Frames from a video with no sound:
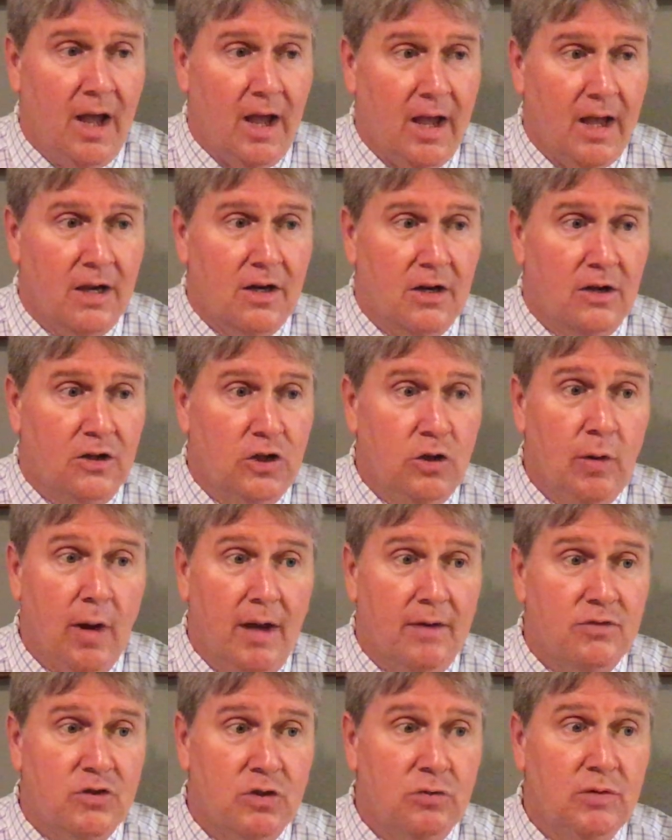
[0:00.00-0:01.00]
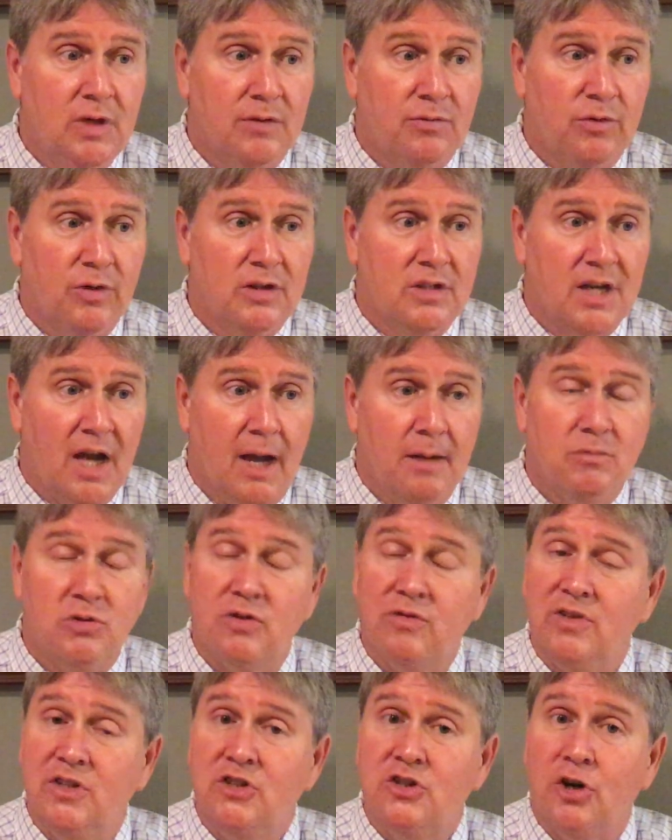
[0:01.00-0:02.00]
And you have two different types
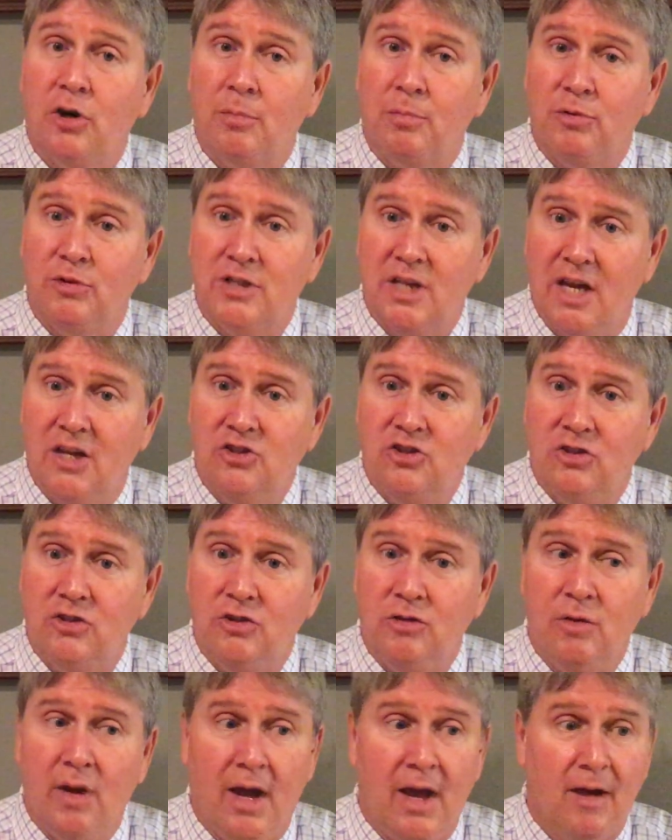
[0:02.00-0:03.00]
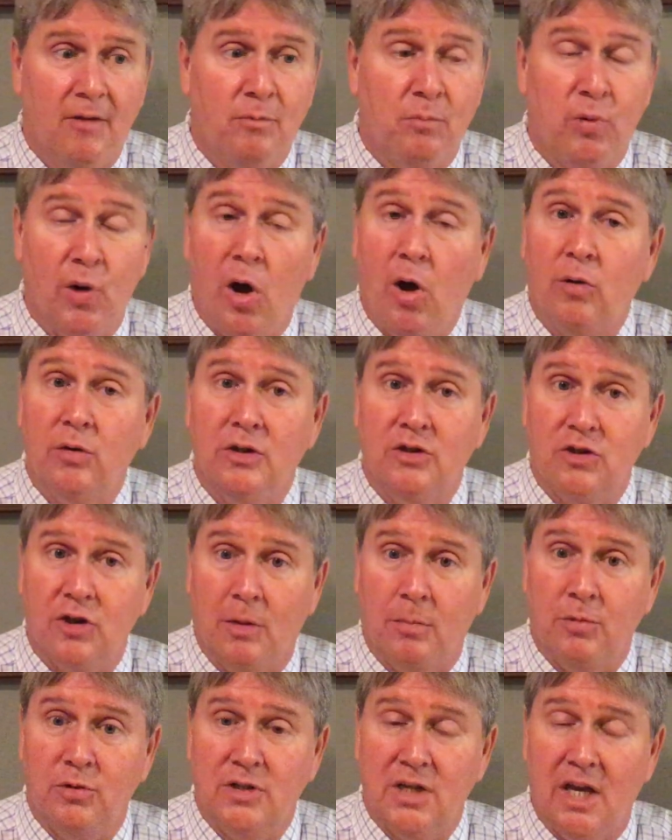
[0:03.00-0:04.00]
of interpretation. You have broad
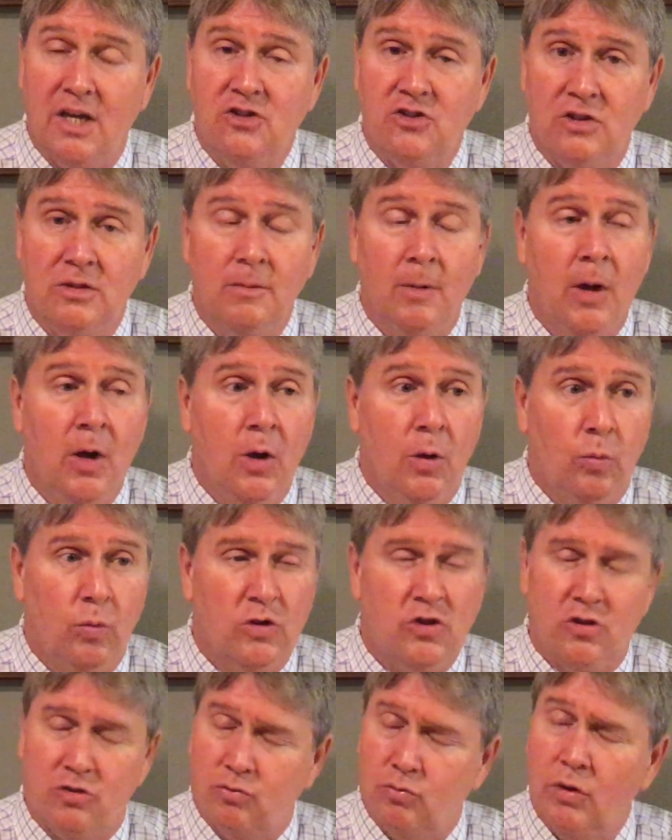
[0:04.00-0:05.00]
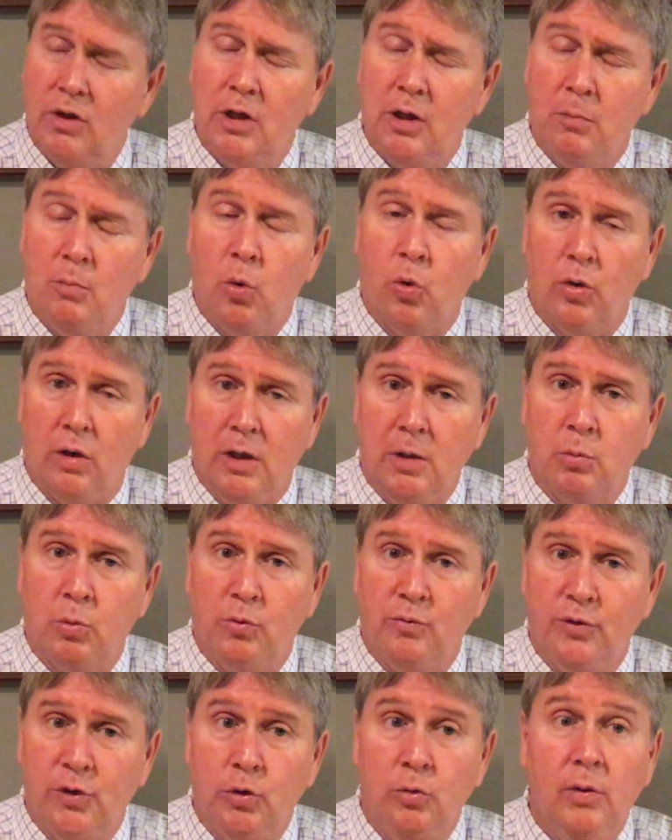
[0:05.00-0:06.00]
interpretation, which is really a more liberal
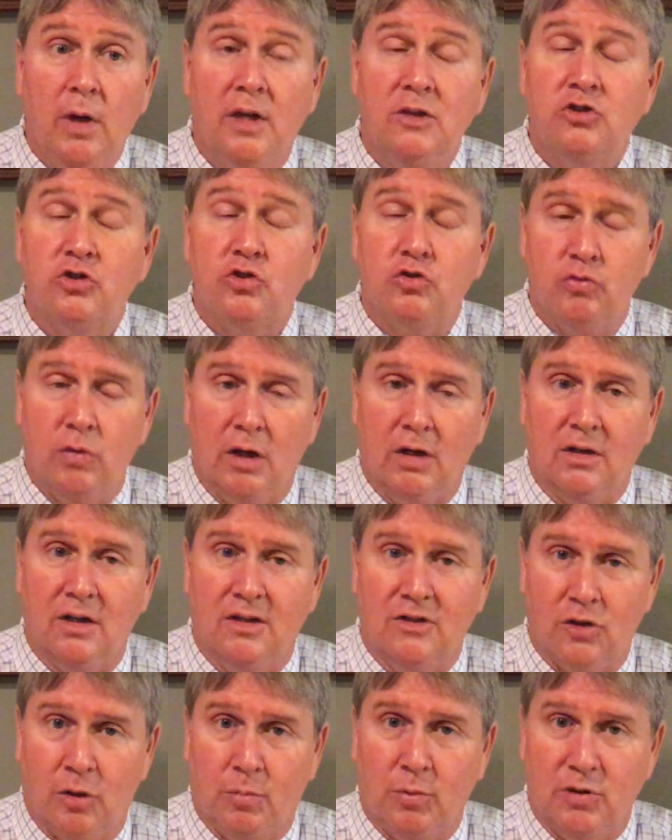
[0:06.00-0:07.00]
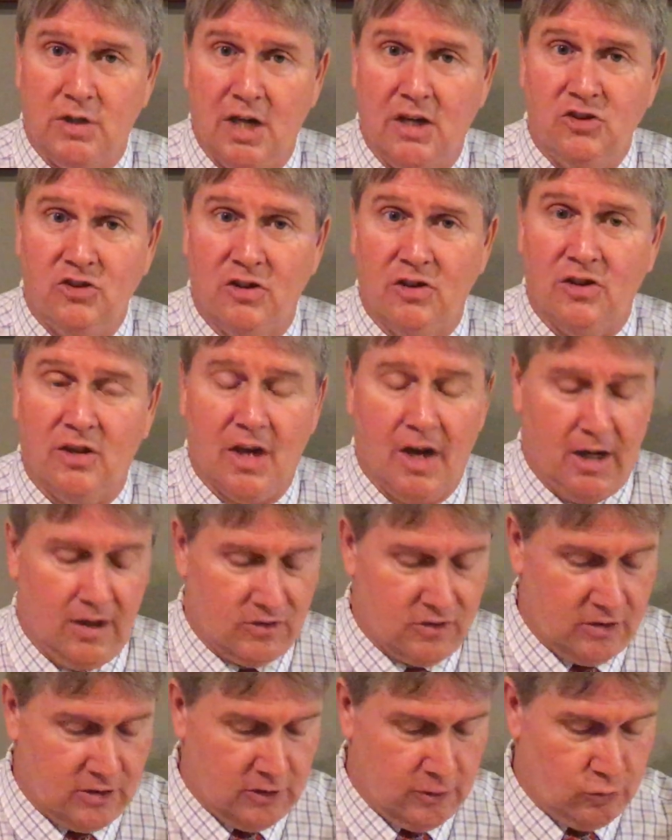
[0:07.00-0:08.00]
view, and strict interpretation of the
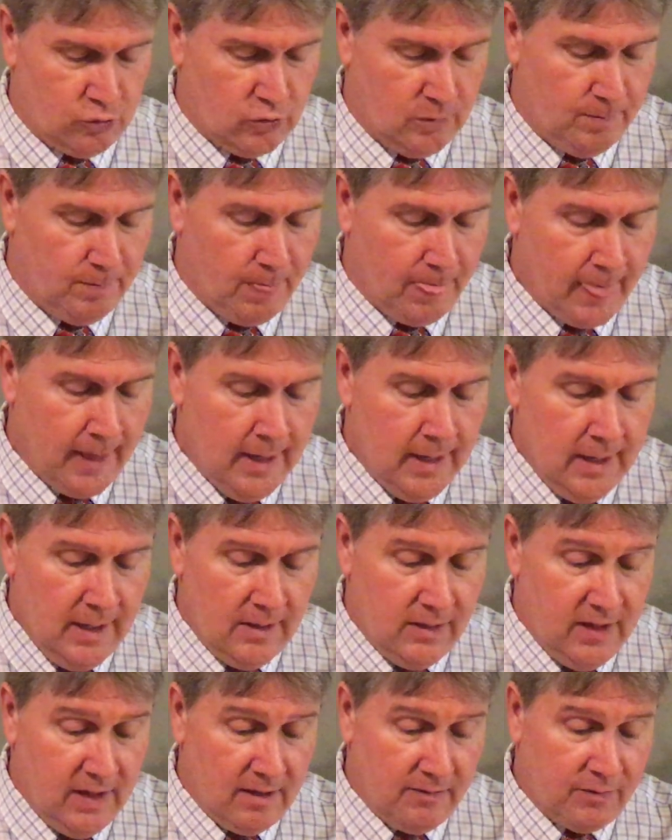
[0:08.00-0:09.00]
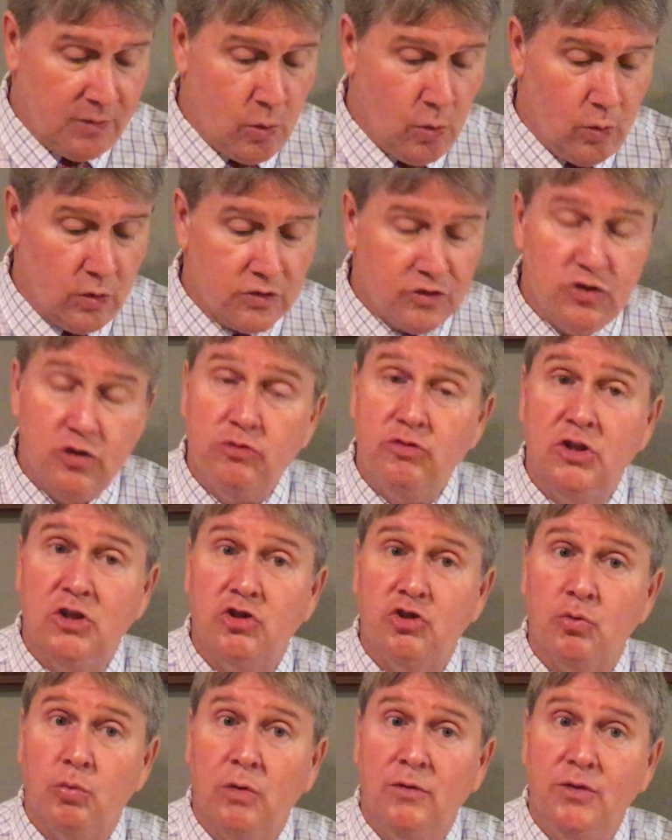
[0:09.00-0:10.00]
Constitution. Then, of course,
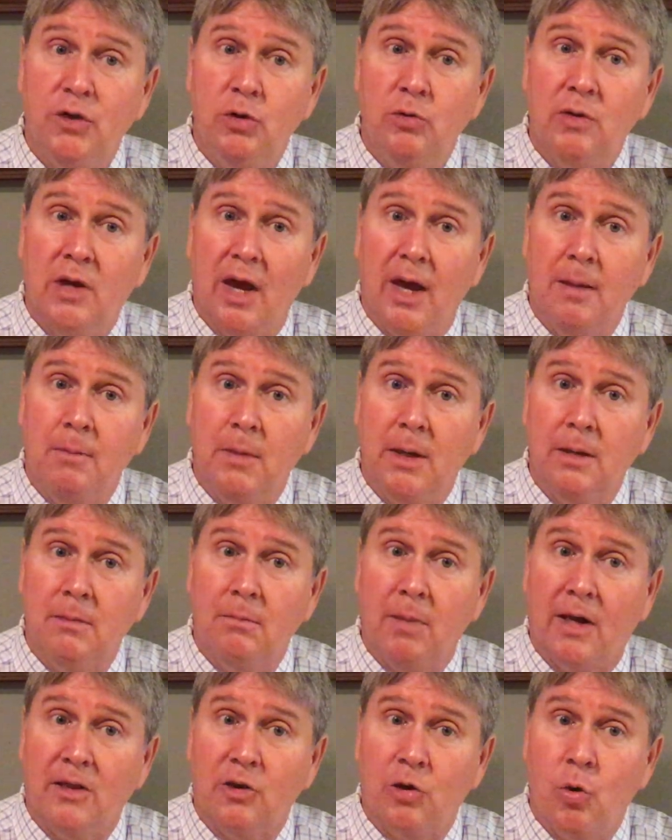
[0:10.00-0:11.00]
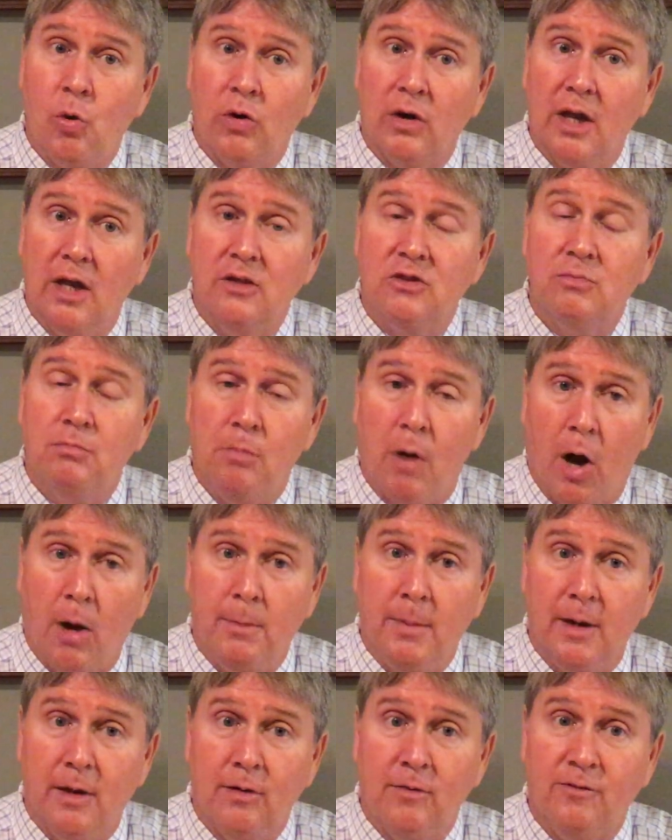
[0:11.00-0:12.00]
judicial review came in by the court case
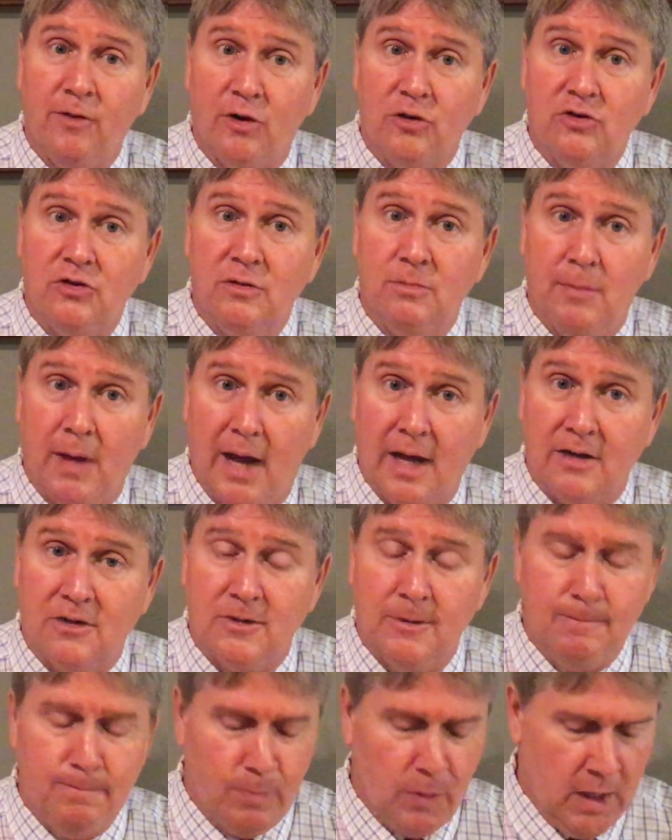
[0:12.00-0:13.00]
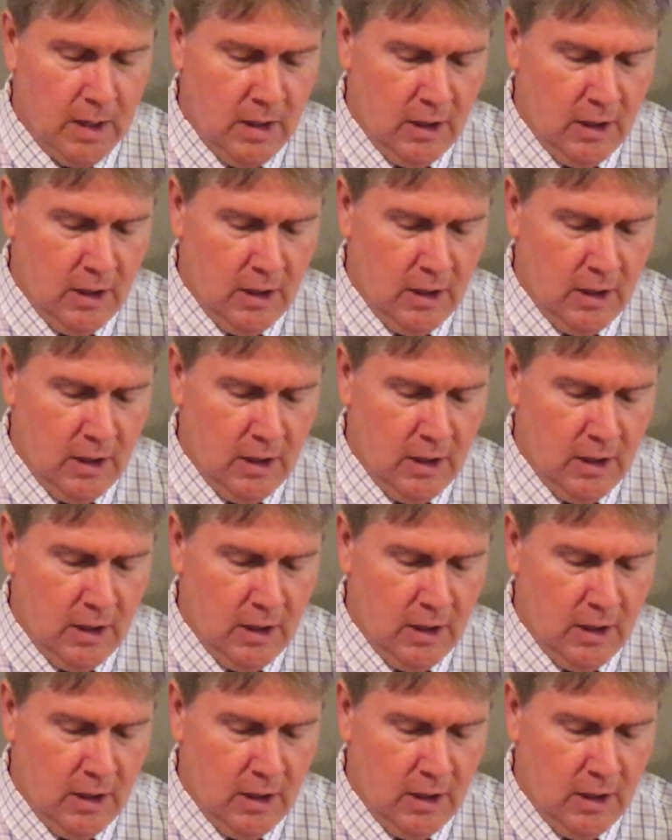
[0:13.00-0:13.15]
Marbury versus Madison.